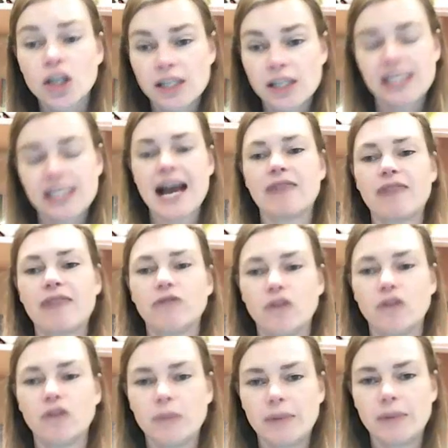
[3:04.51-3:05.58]
sound
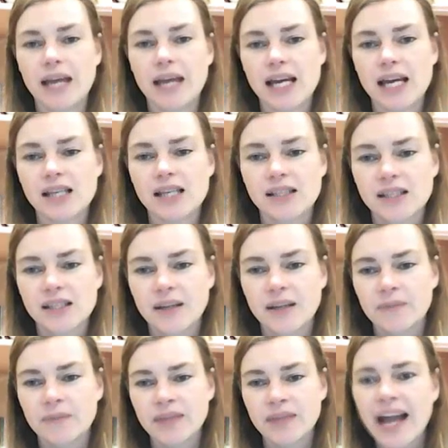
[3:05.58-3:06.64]
for me, please?
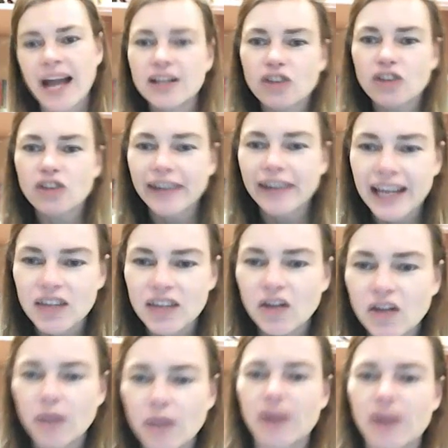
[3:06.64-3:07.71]
And try and get it the
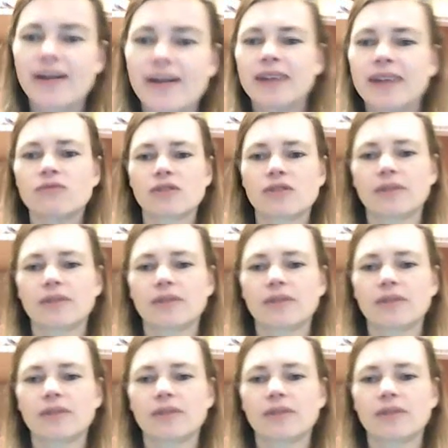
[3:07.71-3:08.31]
right way around.